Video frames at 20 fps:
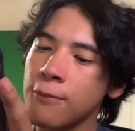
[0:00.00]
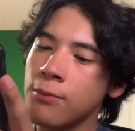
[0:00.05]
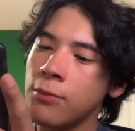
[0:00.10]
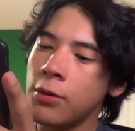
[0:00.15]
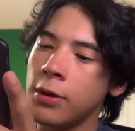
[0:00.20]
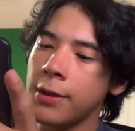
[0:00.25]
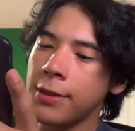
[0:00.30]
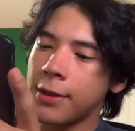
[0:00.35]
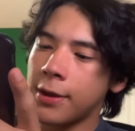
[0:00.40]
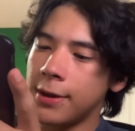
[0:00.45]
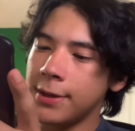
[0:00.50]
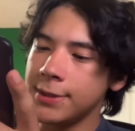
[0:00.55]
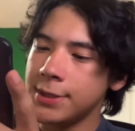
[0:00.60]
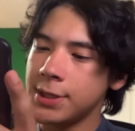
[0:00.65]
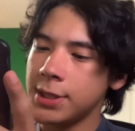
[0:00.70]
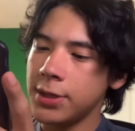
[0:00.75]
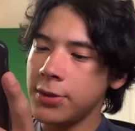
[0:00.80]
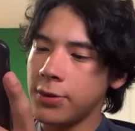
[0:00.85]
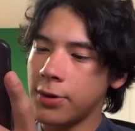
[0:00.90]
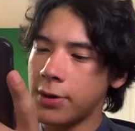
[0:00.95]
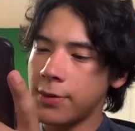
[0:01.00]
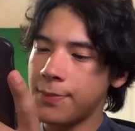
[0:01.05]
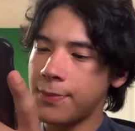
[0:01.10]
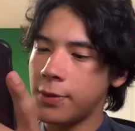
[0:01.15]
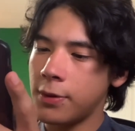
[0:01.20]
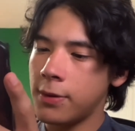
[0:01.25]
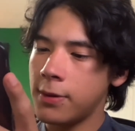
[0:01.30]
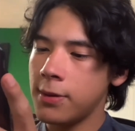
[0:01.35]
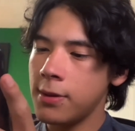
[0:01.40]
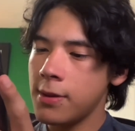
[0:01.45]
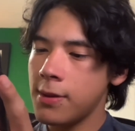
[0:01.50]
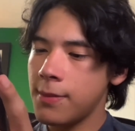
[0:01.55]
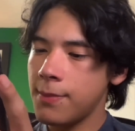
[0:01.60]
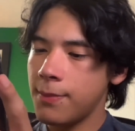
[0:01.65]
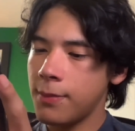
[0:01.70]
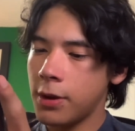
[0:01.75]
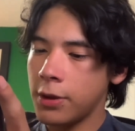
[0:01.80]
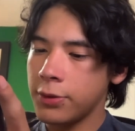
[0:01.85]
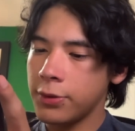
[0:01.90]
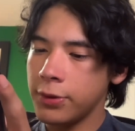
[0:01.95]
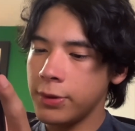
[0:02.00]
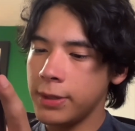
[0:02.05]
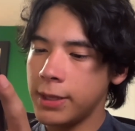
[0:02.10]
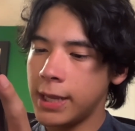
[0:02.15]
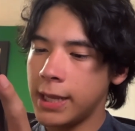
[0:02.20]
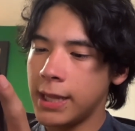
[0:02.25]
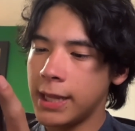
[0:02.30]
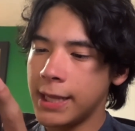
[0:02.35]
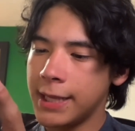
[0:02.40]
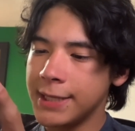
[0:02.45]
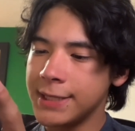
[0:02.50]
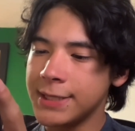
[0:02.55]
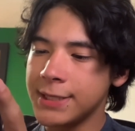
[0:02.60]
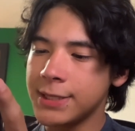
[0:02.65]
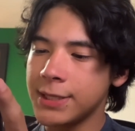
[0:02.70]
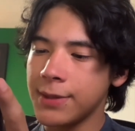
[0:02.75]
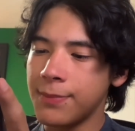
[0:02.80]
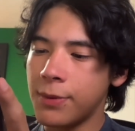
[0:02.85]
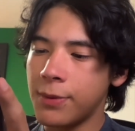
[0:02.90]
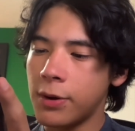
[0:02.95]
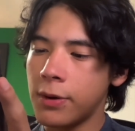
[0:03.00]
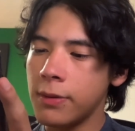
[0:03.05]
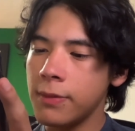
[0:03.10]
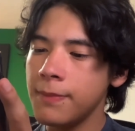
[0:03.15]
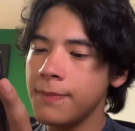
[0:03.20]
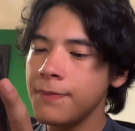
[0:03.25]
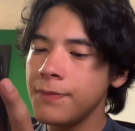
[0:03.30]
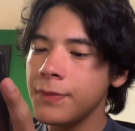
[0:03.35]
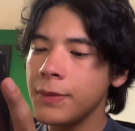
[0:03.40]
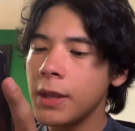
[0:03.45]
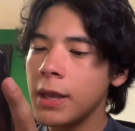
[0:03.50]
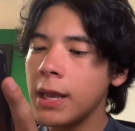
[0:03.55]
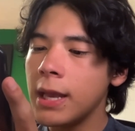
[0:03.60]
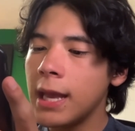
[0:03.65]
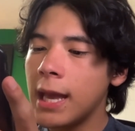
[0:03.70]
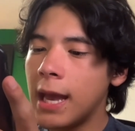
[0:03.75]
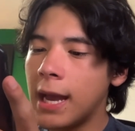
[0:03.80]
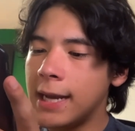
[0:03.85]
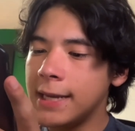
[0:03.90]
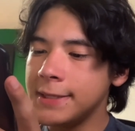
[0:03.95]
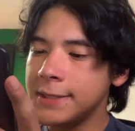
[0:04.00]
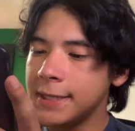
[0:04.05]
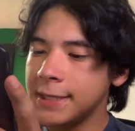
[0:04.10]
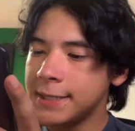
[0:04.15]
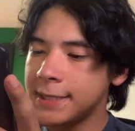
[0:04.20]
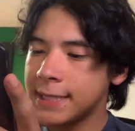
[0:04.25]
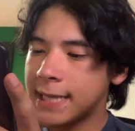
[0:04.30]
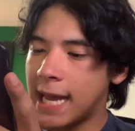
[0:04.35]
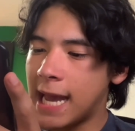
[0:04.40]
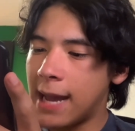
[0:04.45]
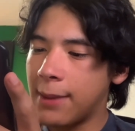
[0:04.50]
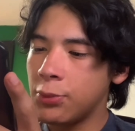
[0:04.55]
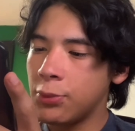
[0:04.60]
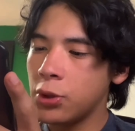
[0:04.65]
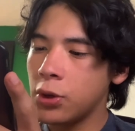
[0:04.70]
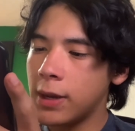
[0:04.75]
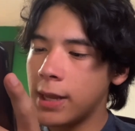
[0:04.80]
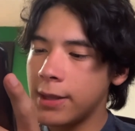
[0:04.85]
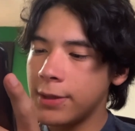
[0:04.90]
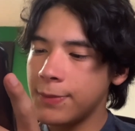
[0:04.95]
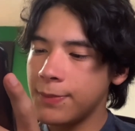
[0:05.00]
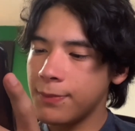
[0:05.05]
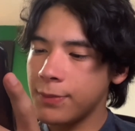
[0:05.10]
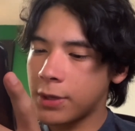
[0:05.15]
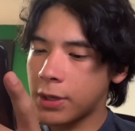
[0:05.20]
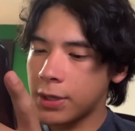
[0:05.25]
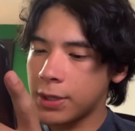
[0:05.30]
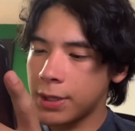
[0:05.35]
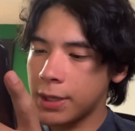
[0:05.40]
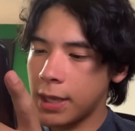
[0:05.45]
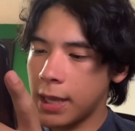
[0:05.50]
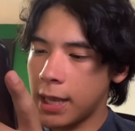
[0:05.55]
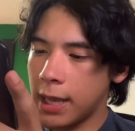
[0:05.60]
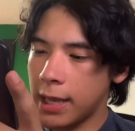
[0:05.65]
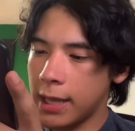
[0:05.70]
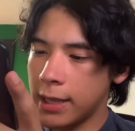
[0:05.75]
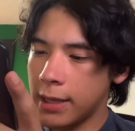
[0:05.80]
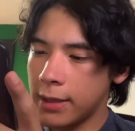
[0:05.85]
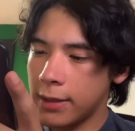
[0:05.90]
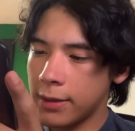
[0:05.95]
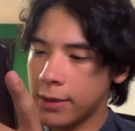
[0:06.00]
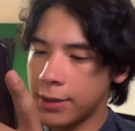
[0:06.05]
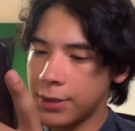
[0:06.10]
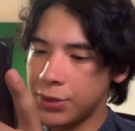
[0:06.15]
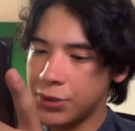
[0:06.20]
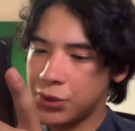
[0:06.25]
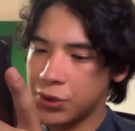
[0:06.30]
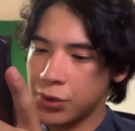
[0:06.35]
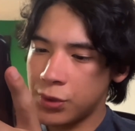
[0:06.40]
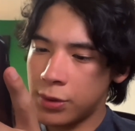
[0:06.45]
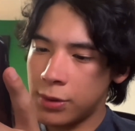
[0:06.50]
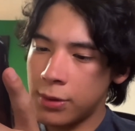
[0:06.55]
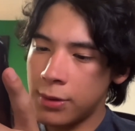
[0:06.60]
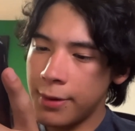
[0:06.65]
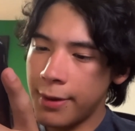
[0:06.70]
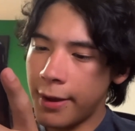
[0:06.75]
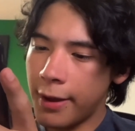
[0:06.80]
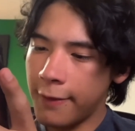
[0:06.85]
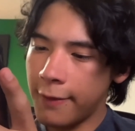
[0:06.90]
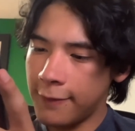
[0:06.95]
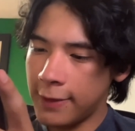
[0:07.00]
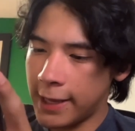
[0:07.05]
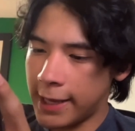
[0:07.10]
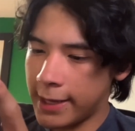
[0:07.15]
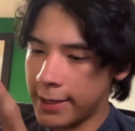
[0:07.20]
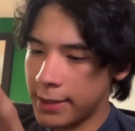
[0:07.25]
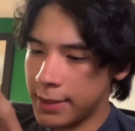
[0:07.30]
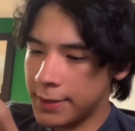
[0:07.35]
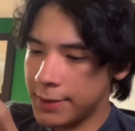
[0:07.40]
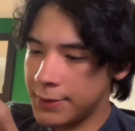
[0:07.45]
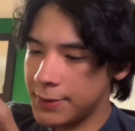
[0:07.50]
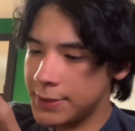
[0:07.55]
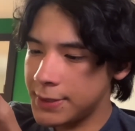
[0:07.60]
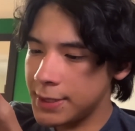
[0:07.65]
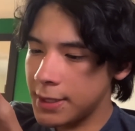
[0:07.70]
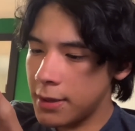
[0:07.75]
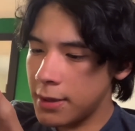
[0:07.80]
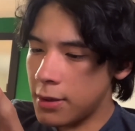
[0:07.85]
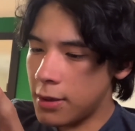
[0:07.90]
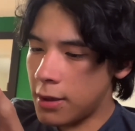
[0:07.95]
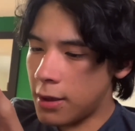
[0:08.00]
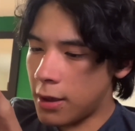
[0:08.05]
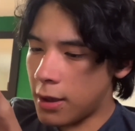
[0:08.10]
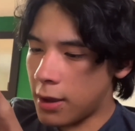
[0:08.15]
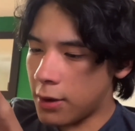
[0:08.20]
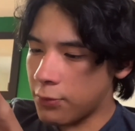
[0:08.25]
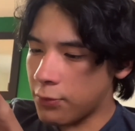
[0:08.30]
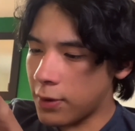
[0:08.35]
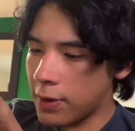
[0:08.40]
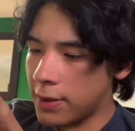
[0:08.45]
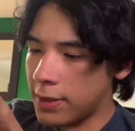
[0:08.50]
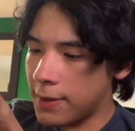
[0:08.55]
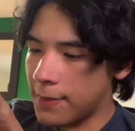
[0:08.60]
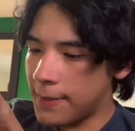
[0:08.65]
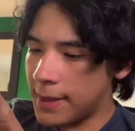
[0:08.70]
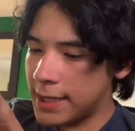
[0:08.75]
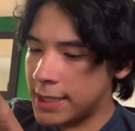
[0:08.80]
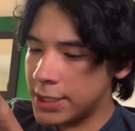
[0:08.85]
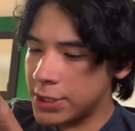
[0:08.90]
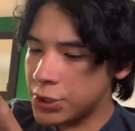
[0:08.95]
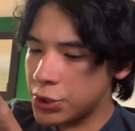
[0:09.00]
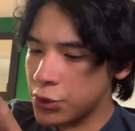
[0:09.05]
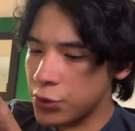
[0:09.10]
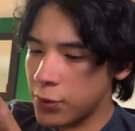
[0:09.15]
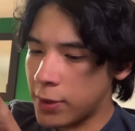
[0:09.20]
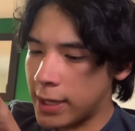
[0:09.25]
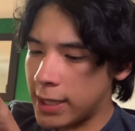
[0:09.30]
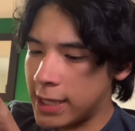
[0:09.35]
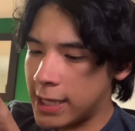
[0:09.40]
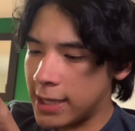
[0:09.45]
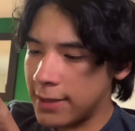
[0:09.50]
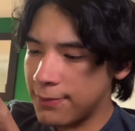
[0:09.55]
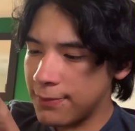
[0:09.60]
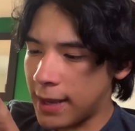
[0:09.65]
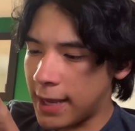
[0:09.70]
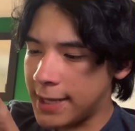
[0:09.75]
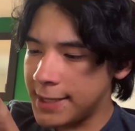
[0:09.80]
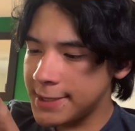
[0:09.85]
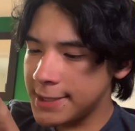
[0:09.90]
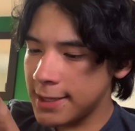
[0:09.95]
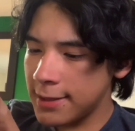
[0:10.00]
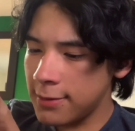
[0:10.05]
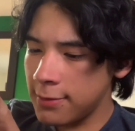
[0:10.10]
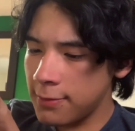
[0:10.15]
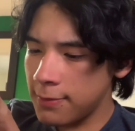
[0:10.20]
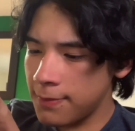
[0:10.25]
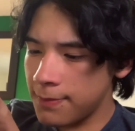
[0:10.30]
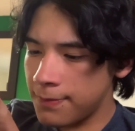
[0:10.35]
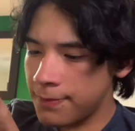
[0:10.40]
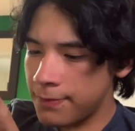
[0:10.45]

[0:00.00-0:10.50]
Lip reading: With Constantinople, modern-day Istanbul, as its capital and control of lands around the Mediterranean basin,